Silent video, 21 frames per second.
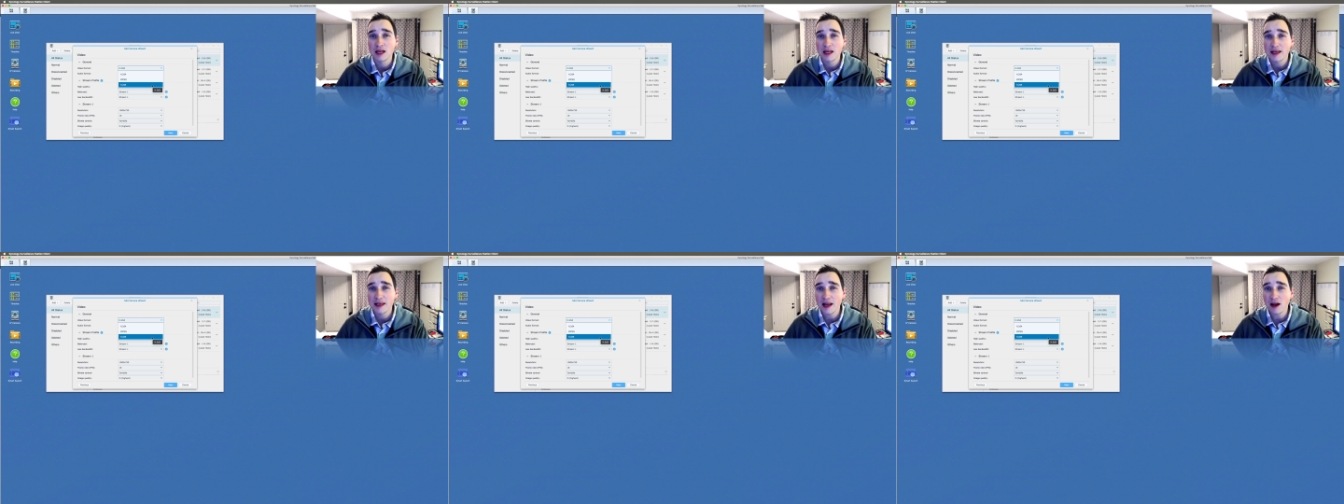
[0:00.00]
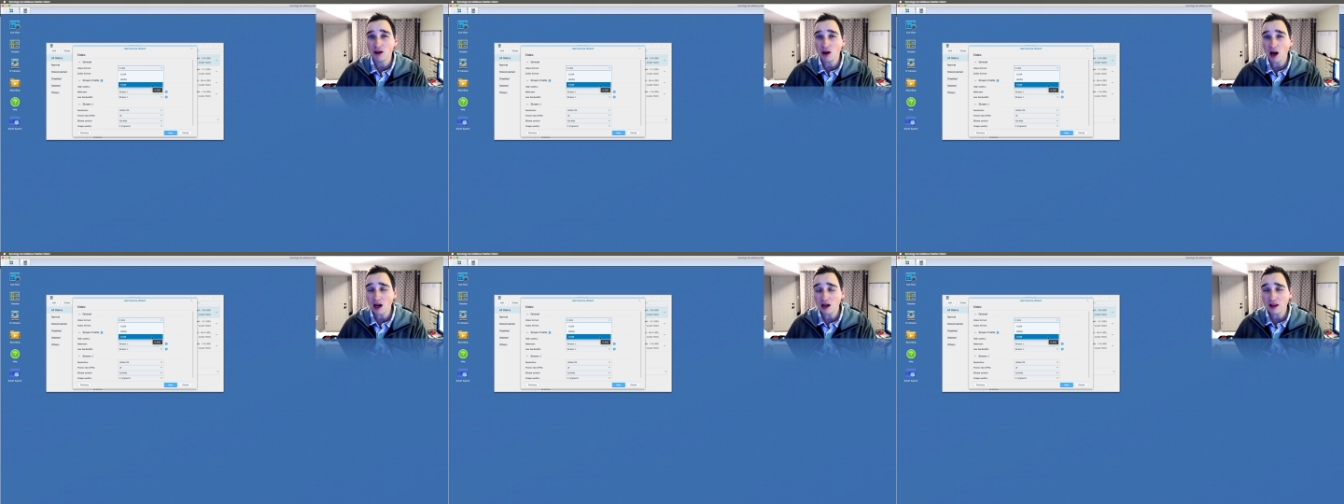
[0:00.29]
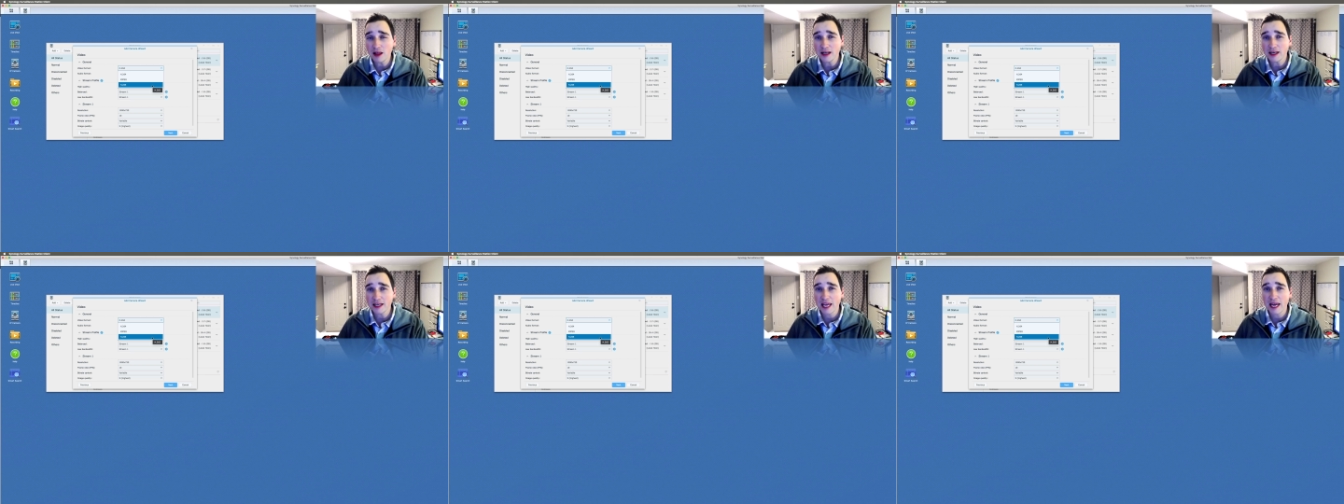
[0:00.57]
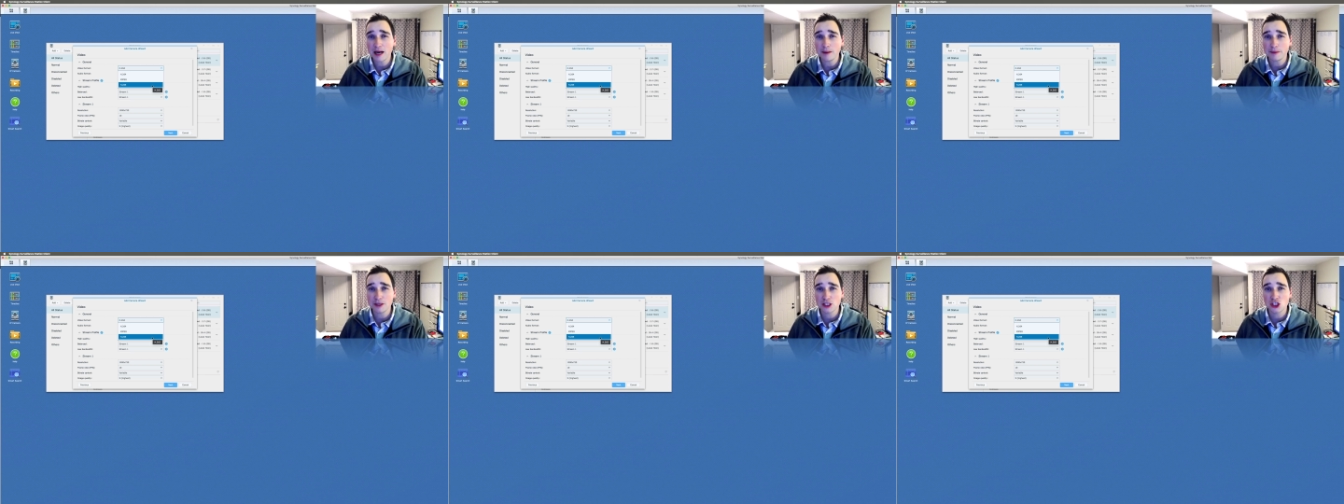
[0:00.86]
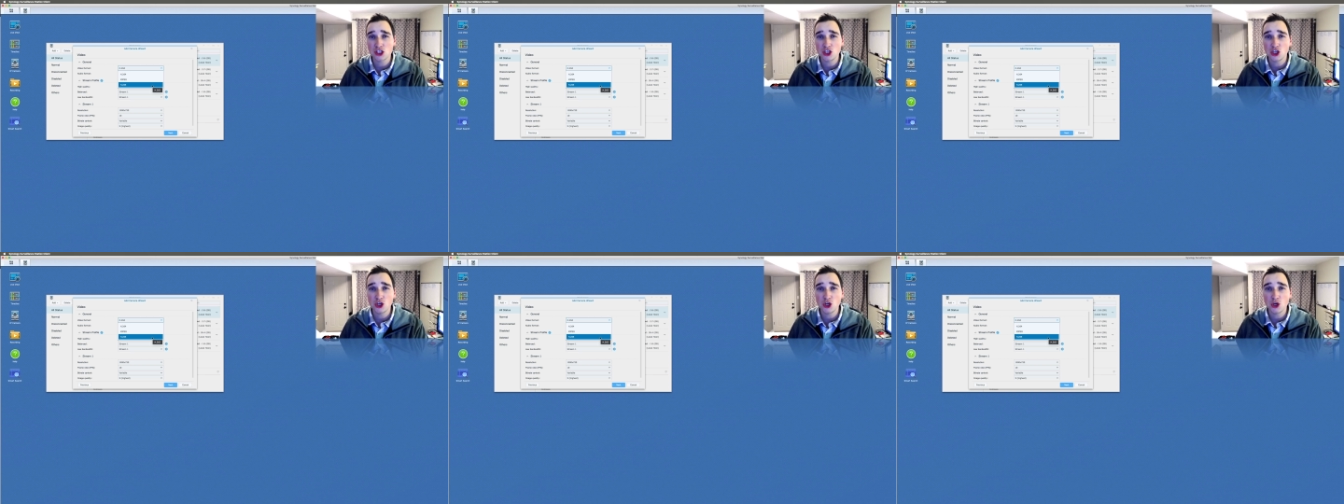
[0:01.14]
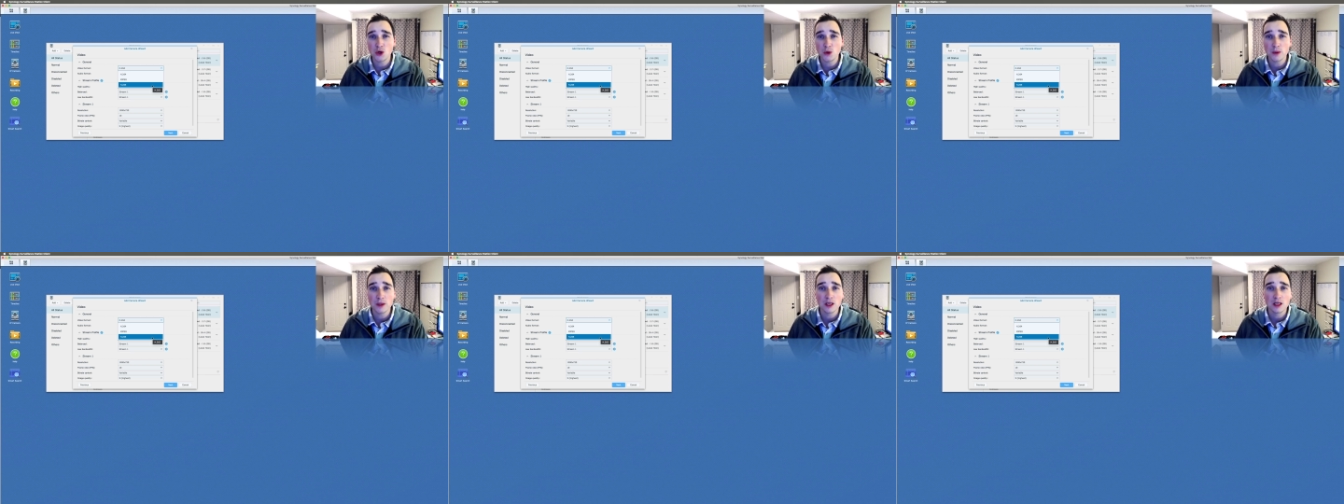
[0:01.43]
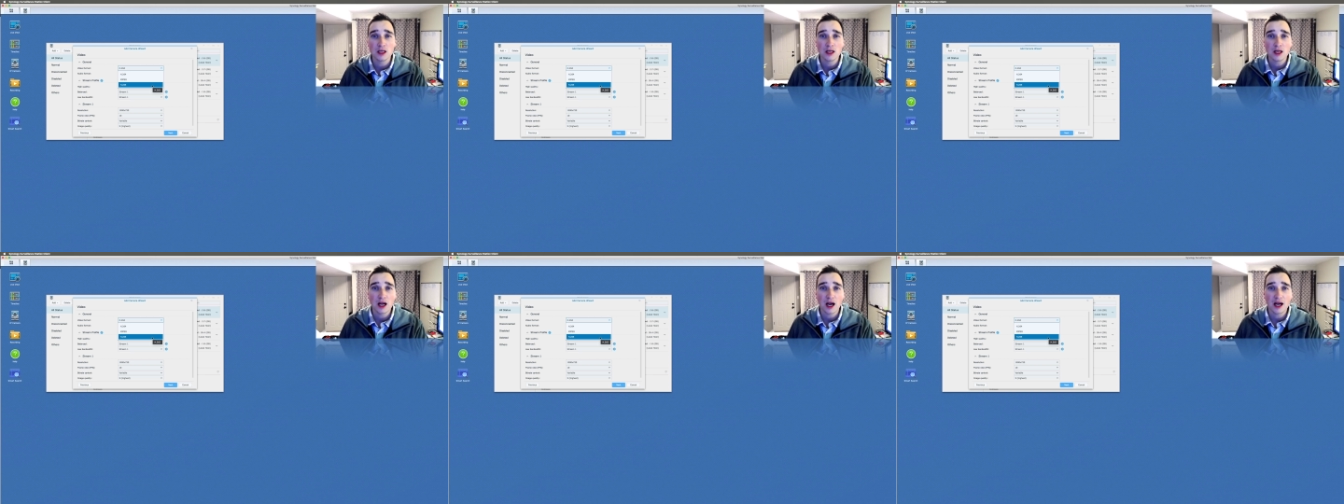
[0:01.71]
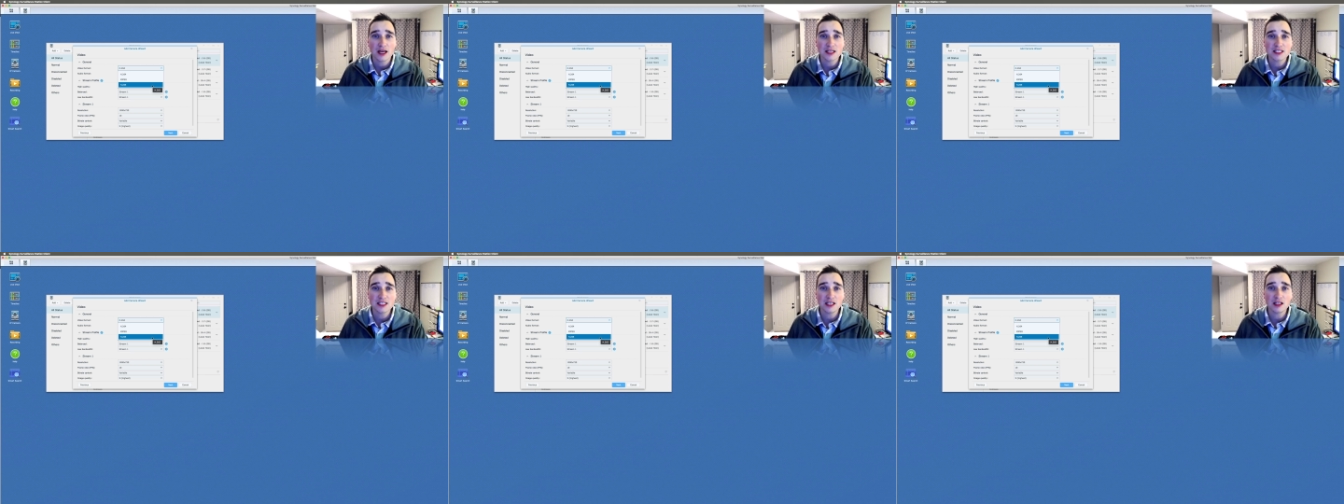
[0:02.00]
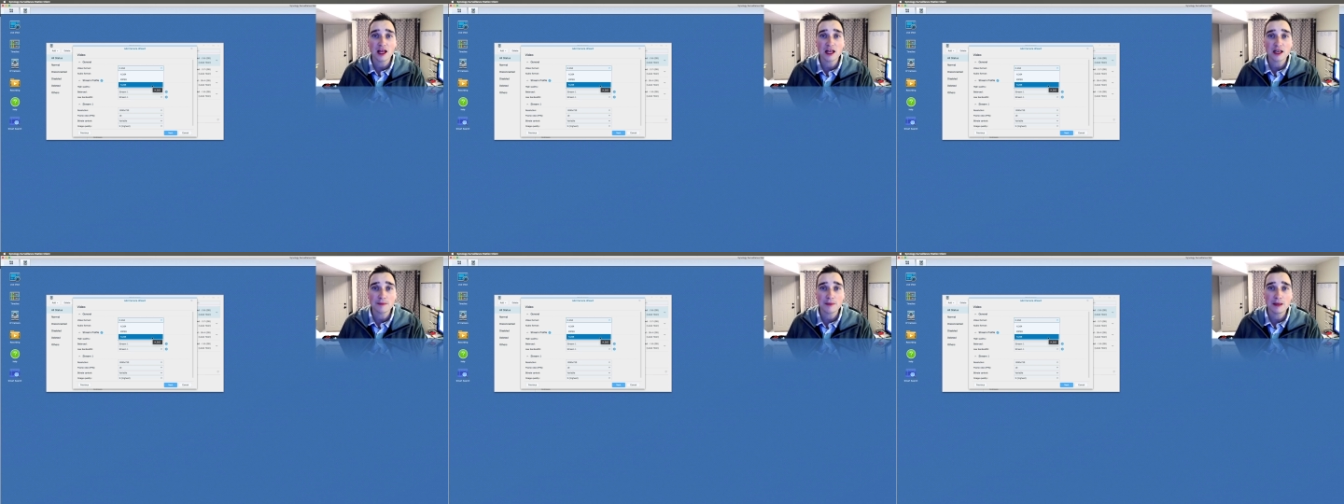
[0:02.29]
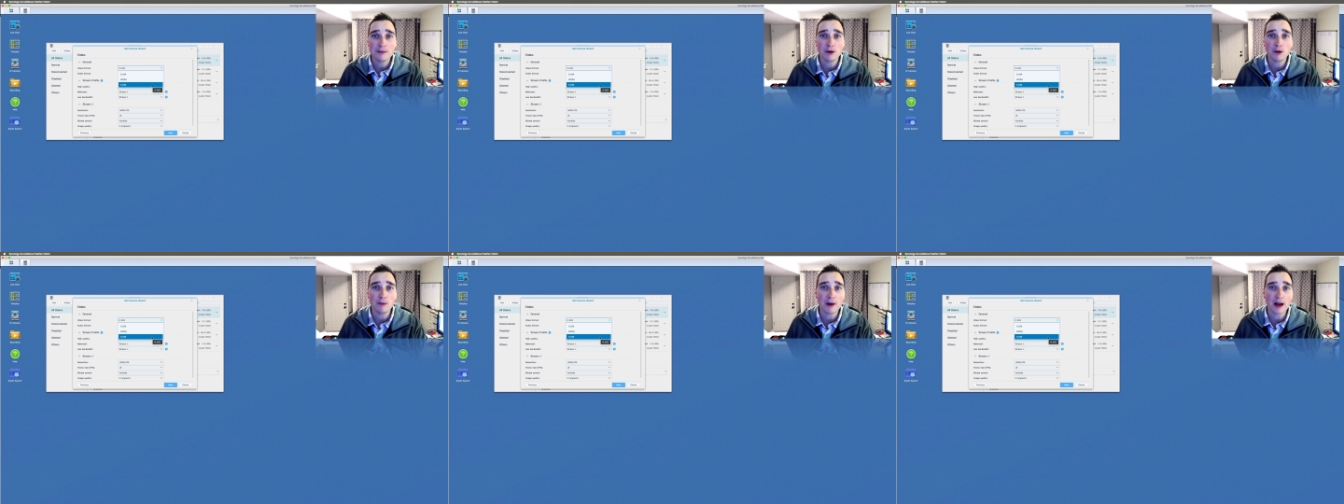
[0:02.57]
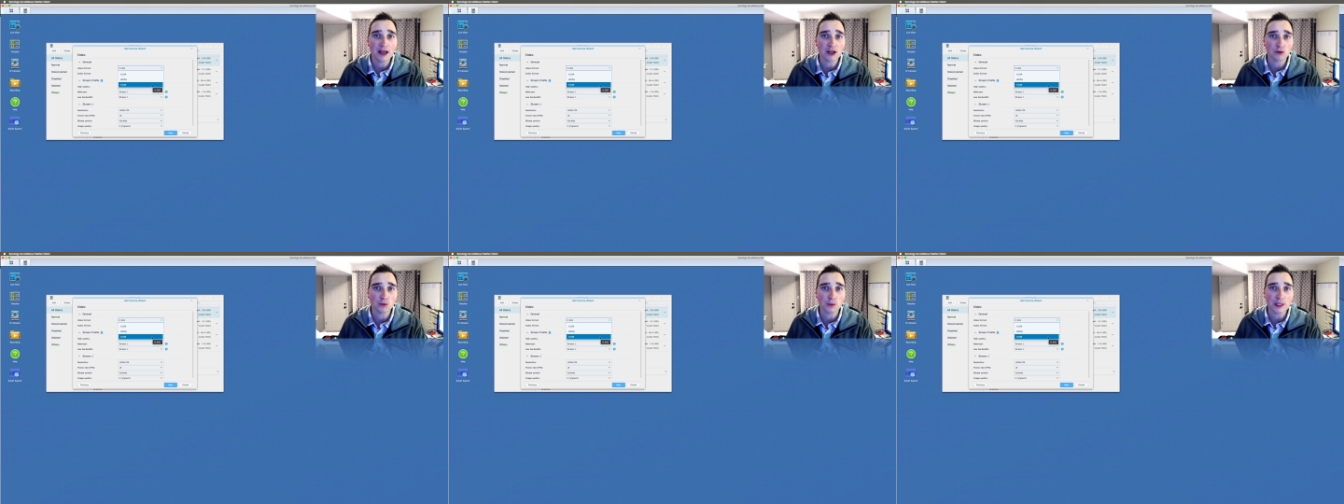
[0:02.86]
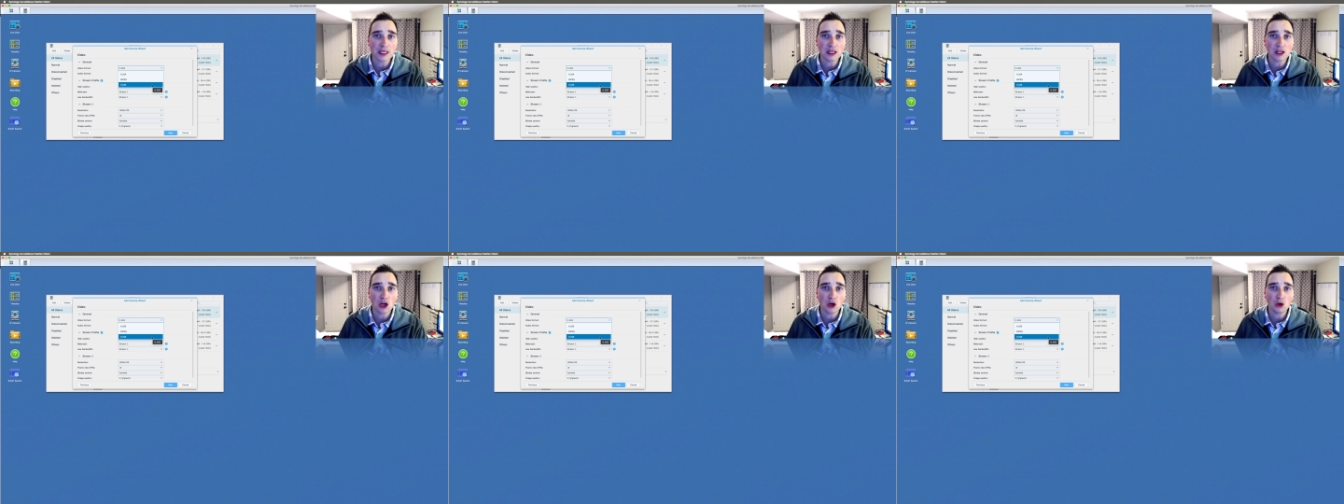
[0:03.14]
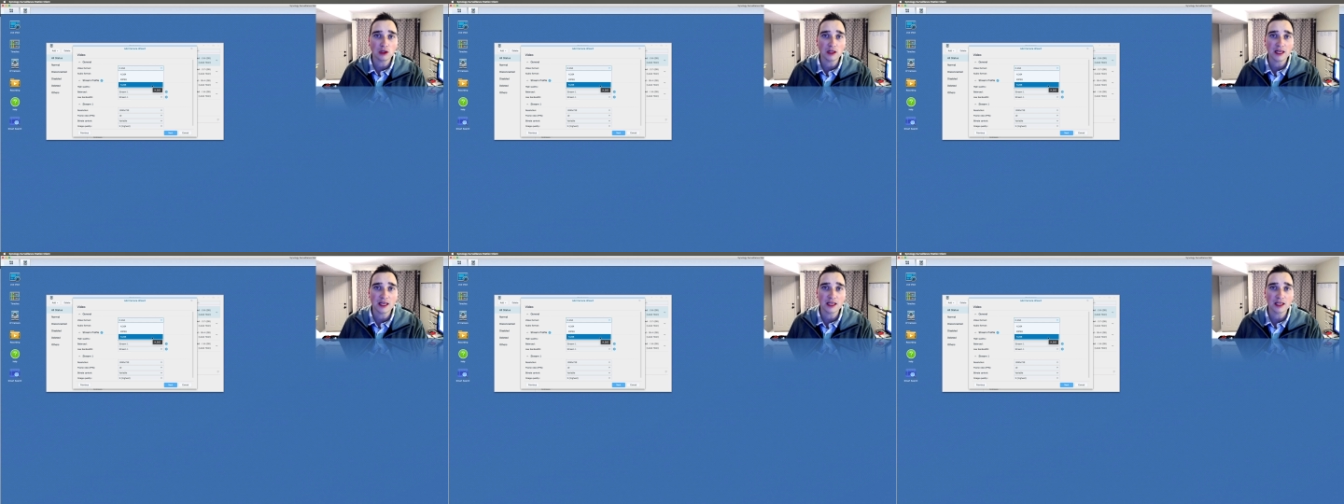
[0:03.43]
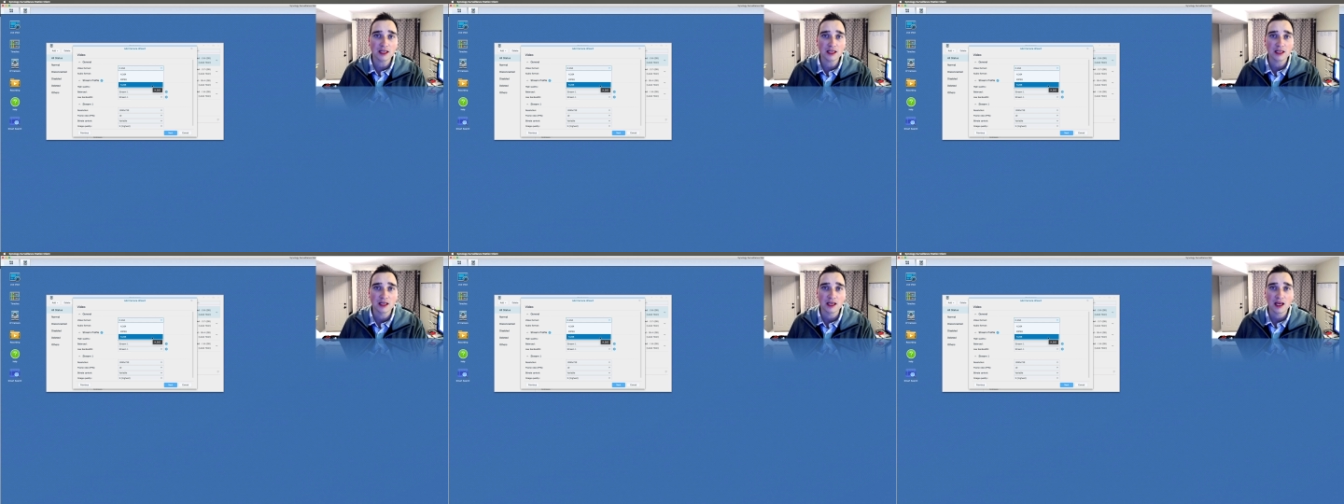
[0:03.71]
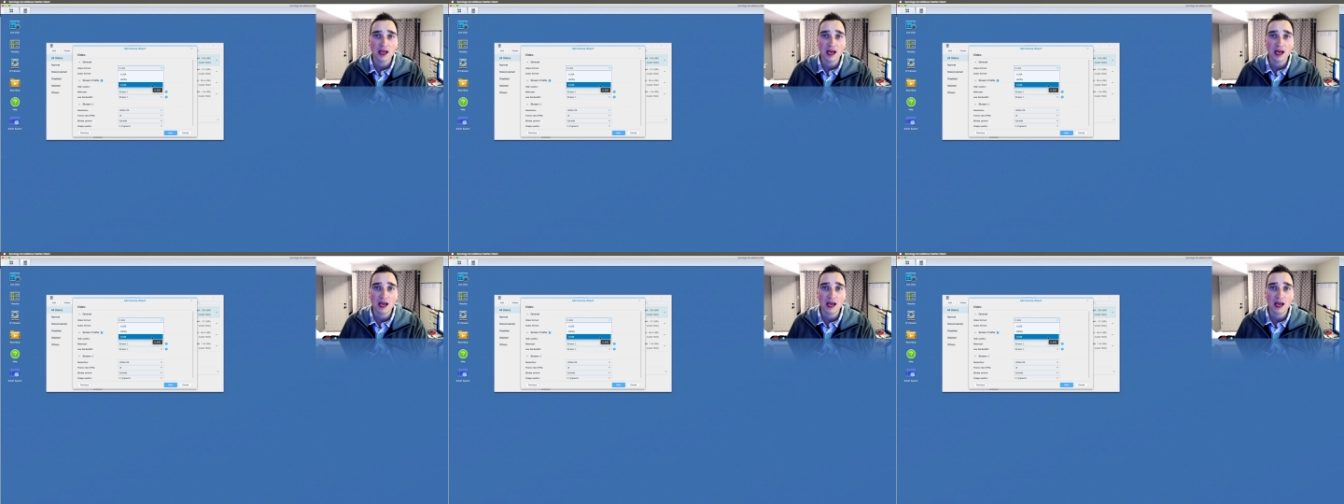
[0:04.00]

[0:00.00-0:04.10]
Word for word: Now, not a lot of cameras do. I see a lot of people buying Relo Link,